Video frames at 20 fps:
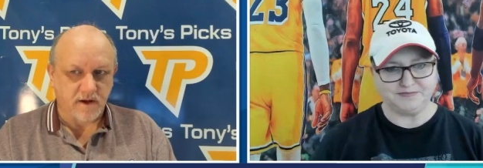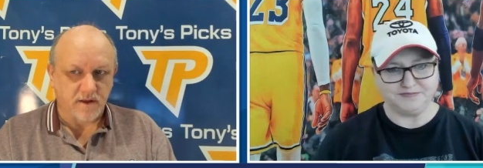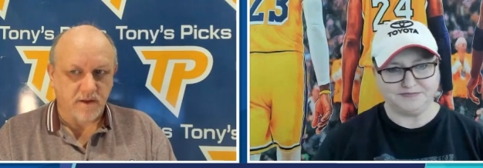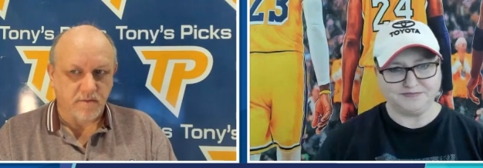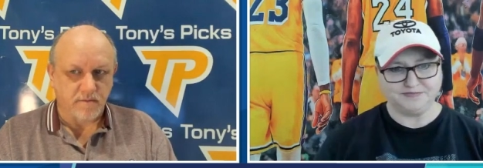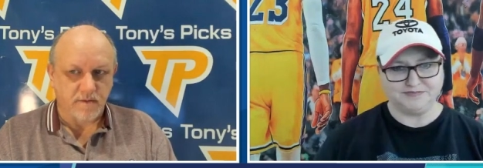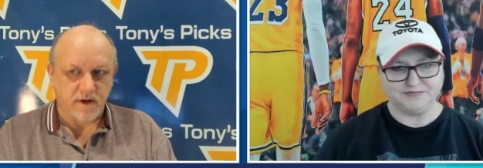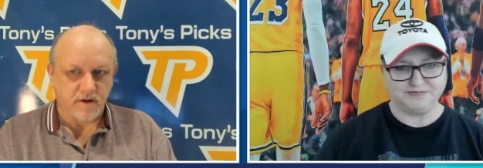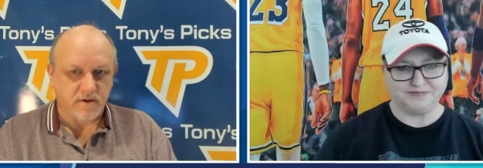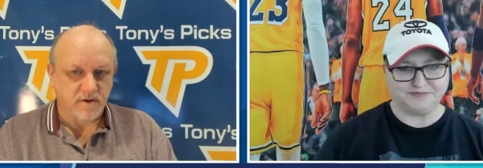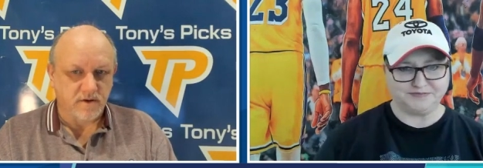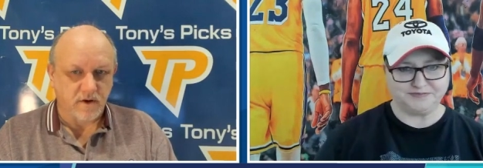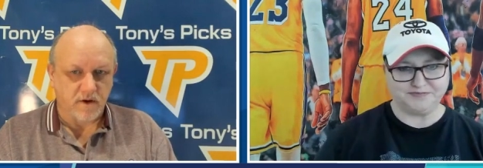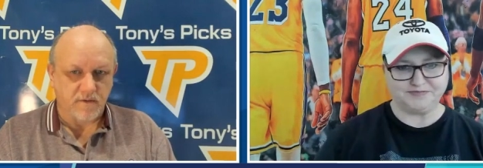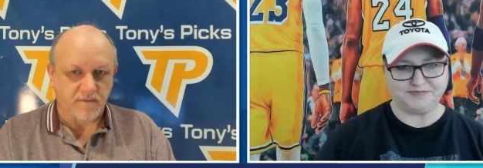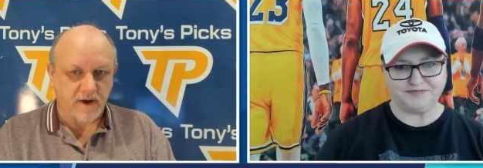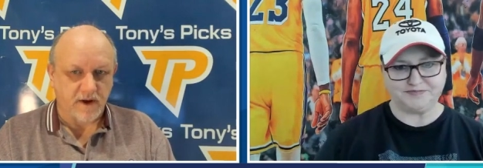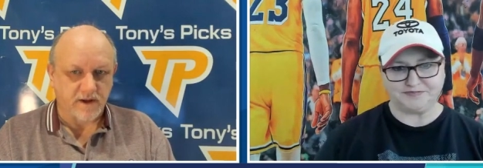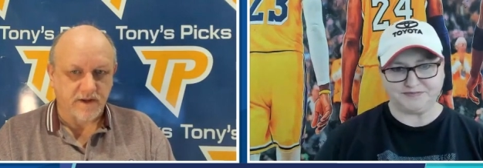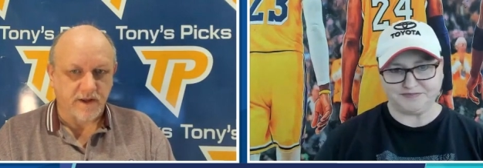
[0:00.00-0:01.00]
Speaker 1: on the
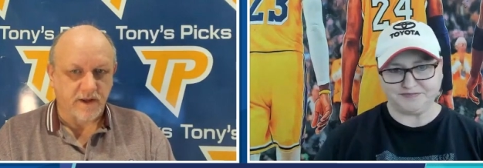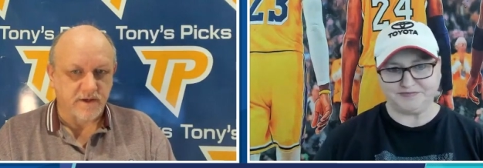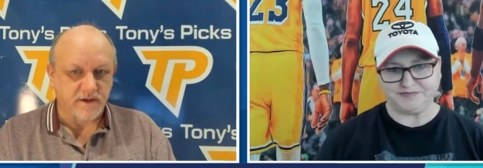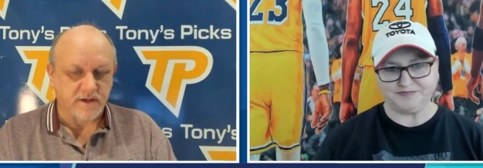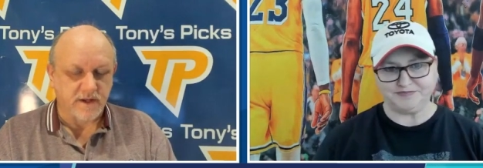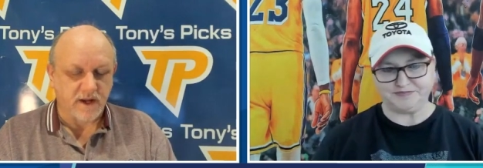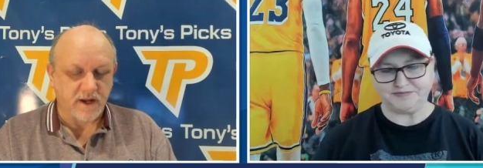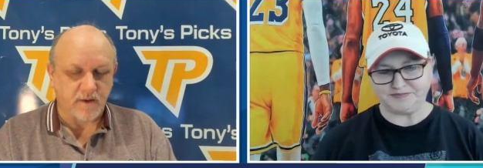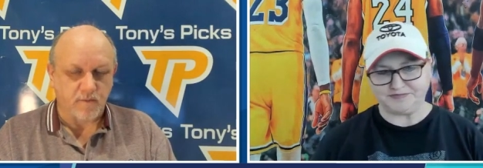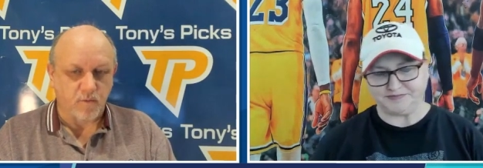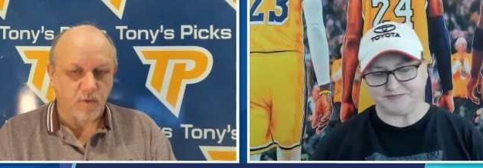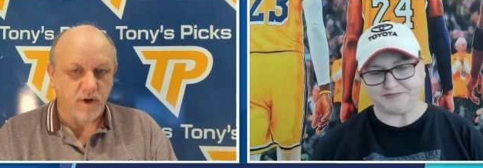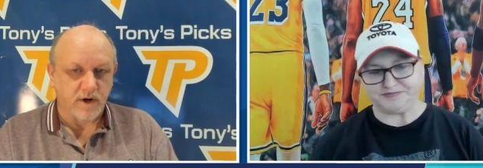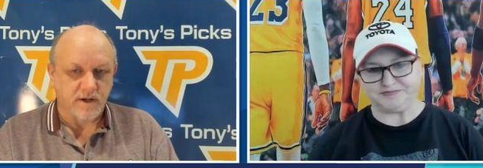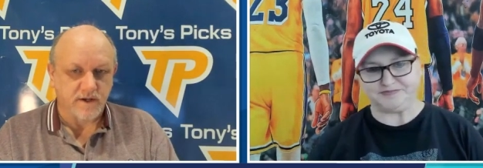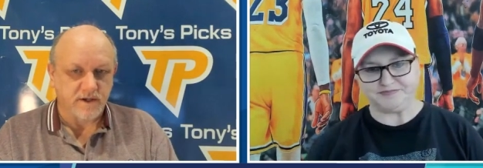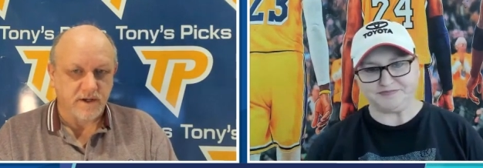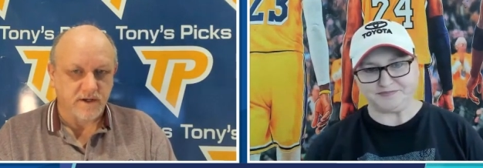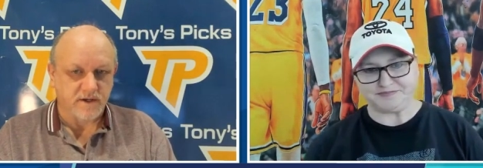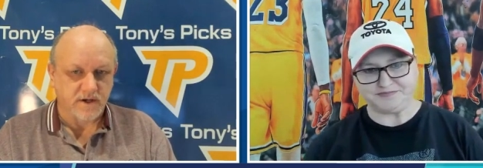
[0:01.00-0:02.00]
Minnesota Vikings name. When
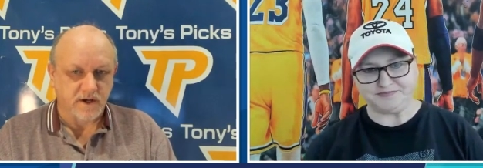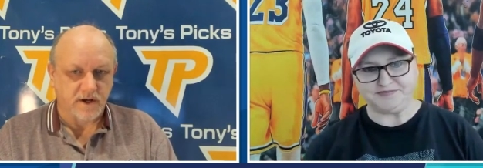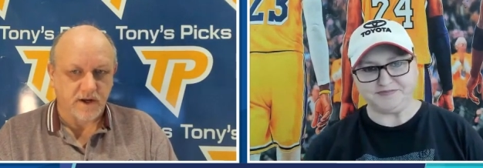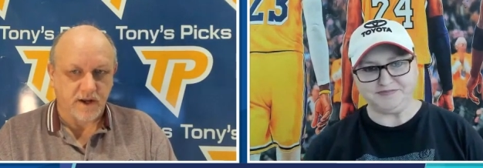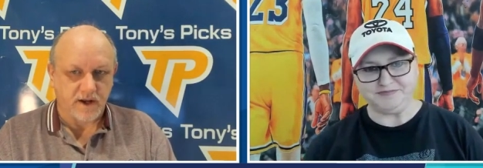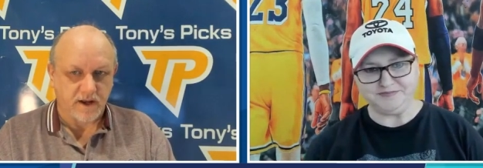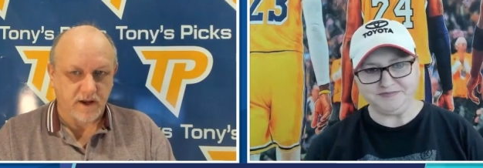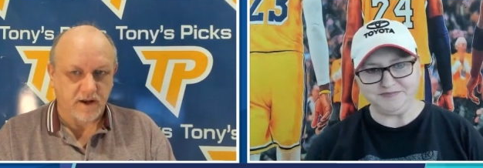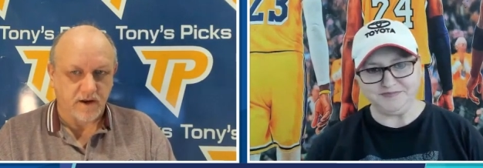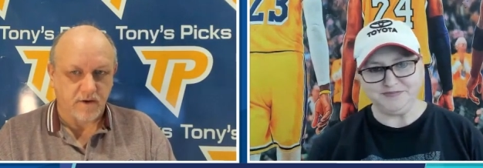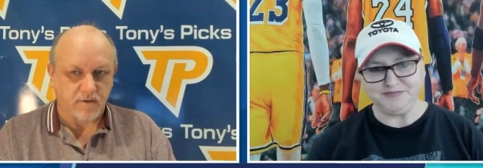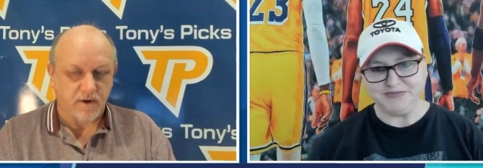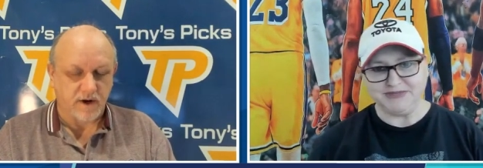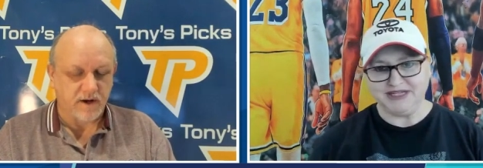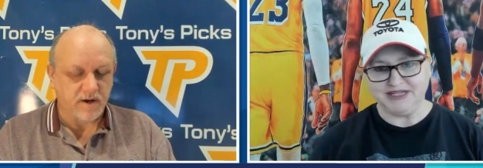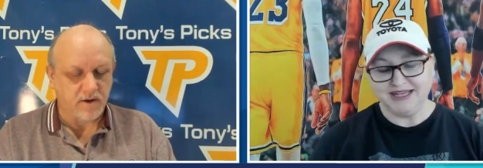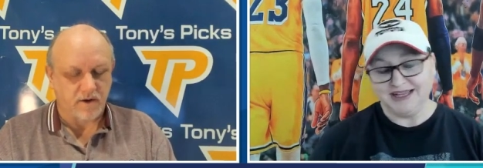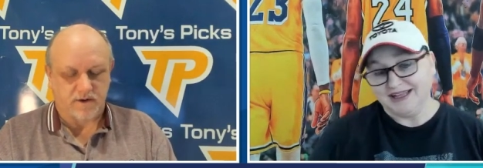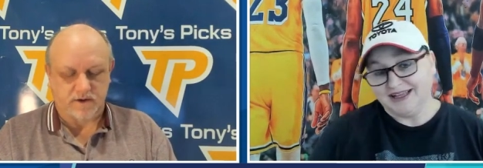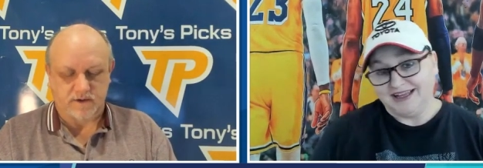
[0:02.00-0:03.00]
is this going to end?
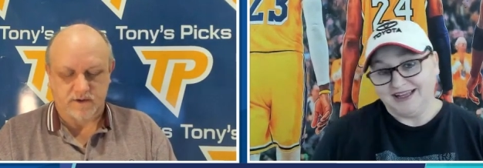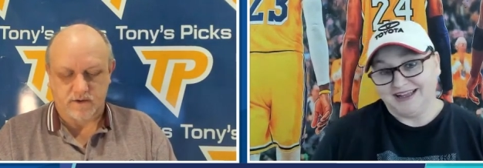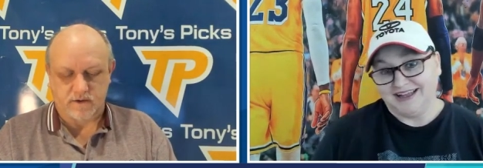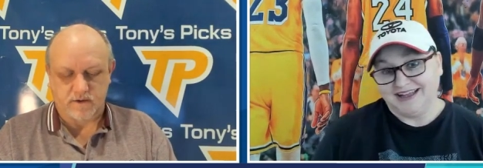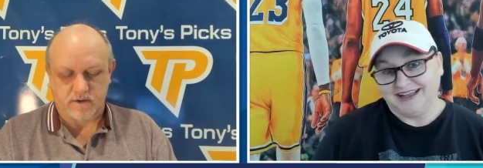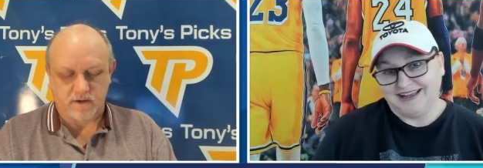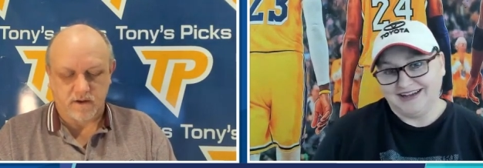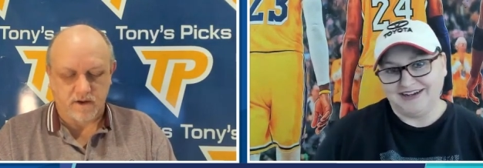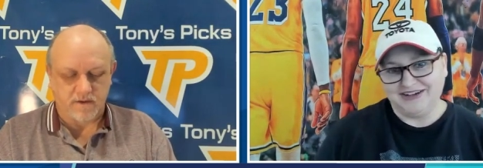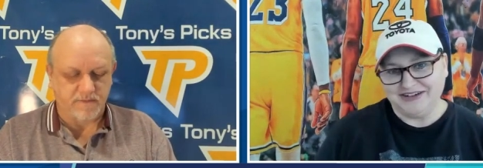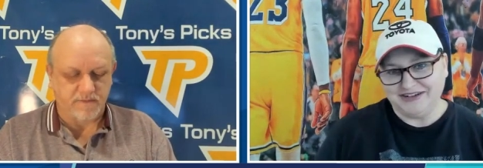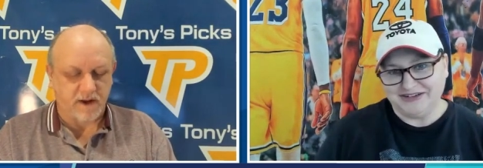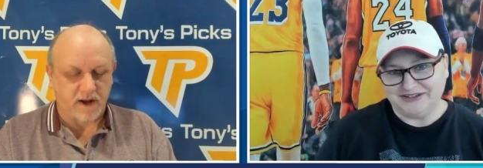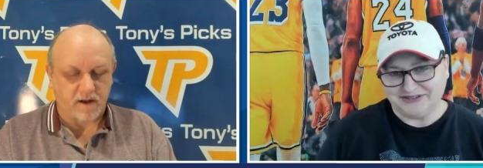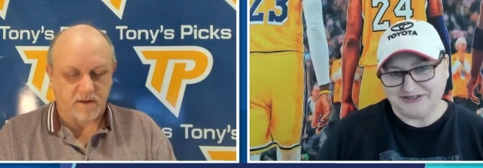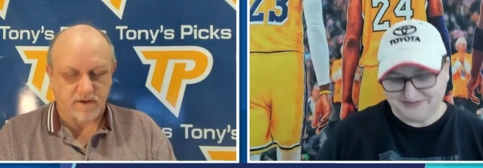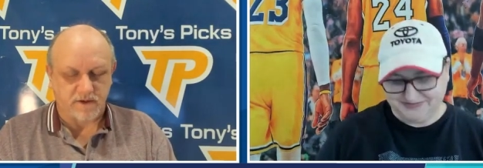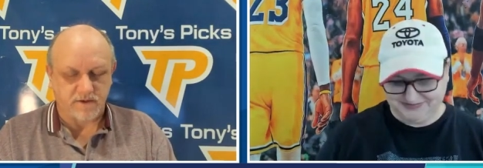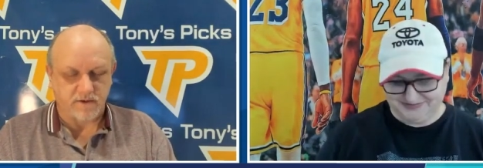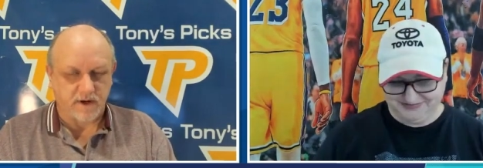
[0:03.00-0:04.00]
Right? Look, love mm-hmm.
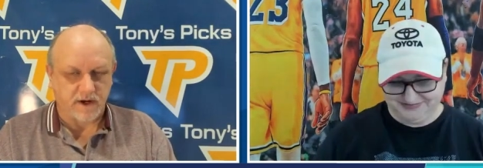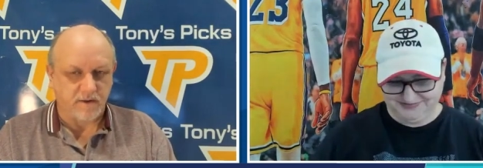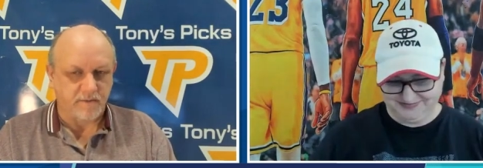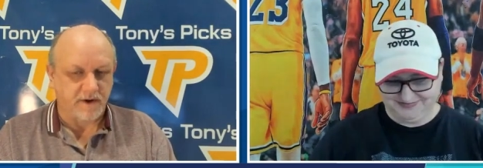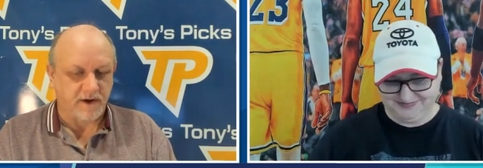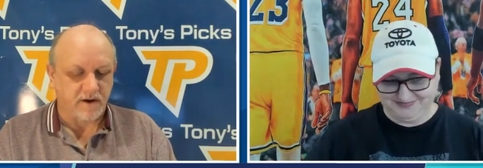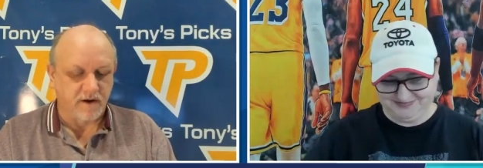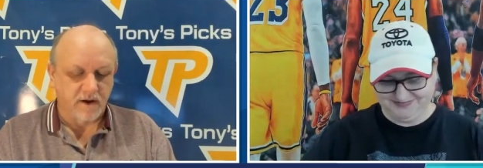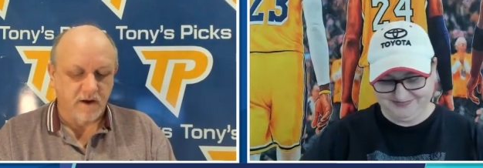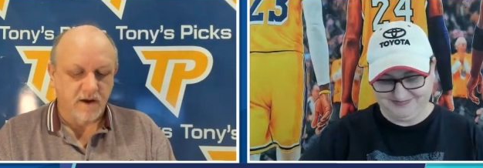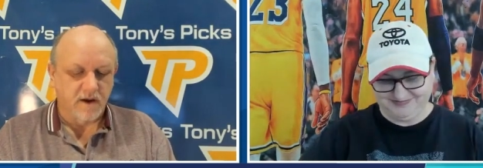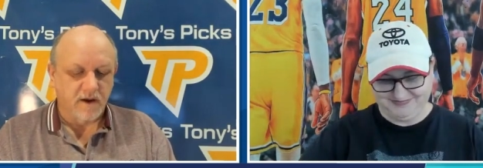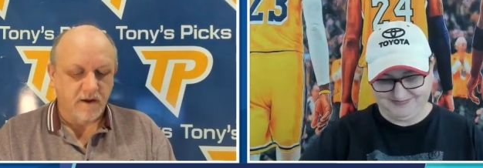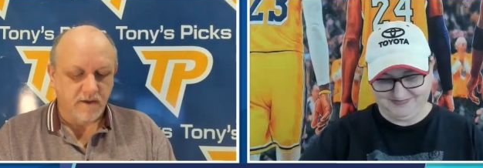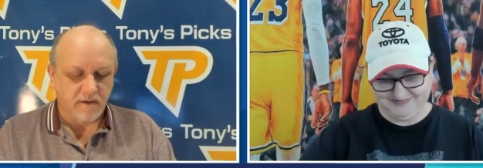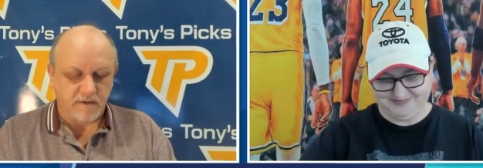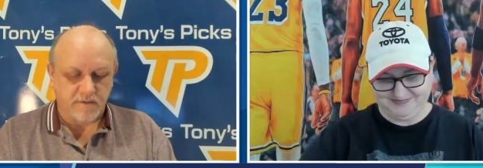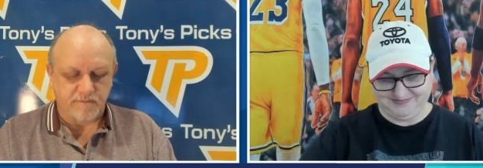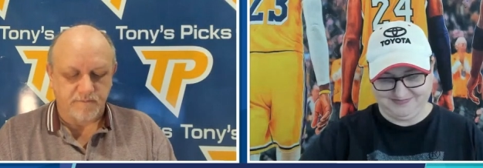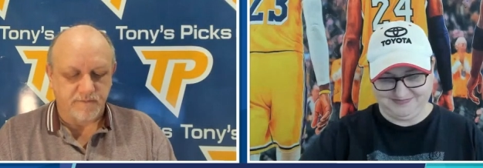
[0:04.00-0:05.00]
Dallas. Right? I mean,
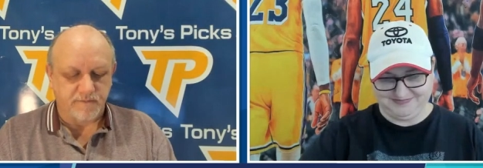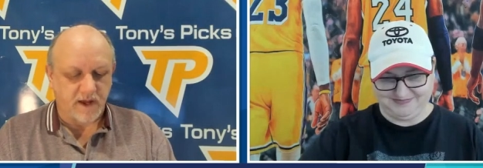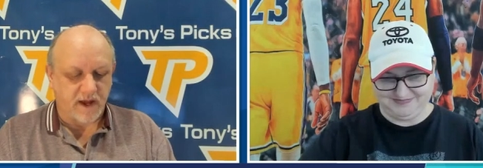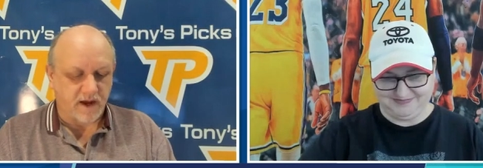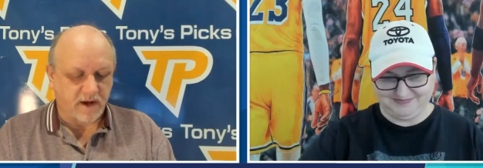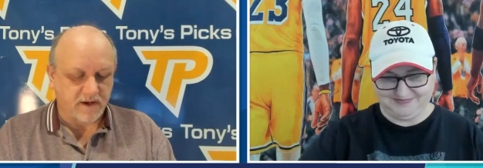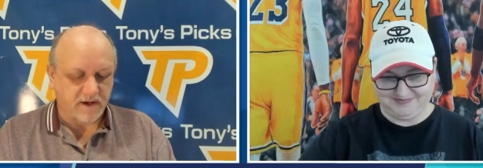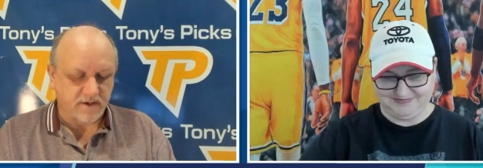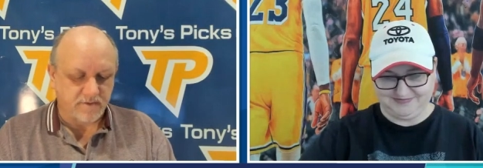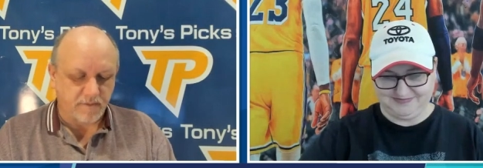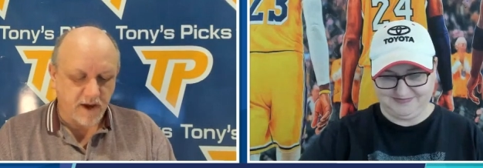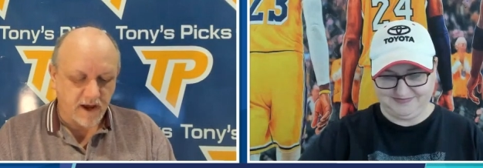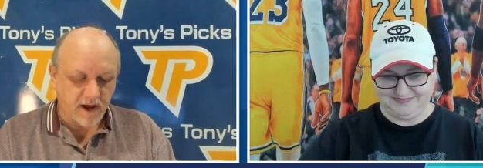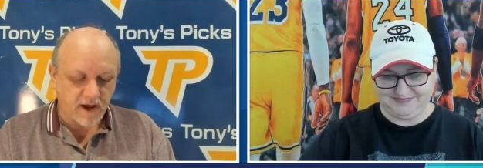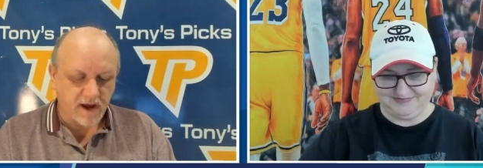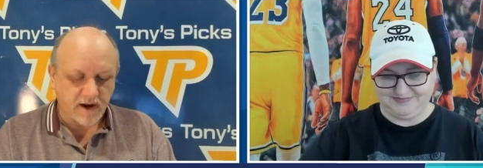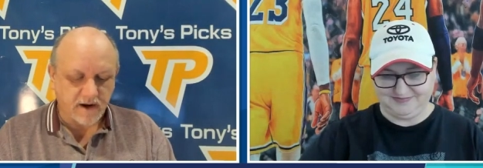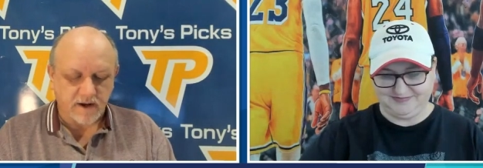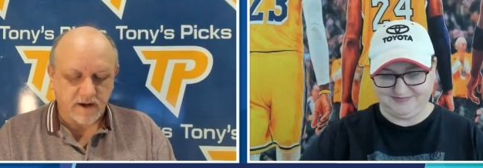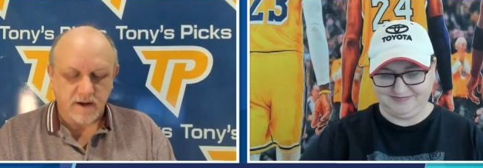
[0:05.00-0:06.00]
uh, Dak's
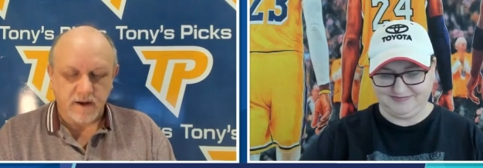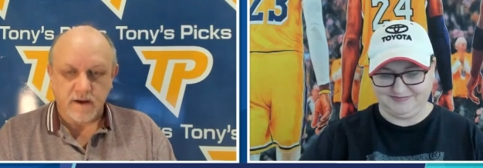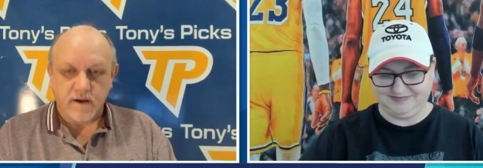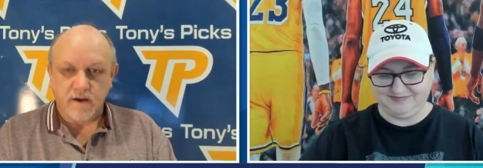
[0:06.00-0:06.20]
back.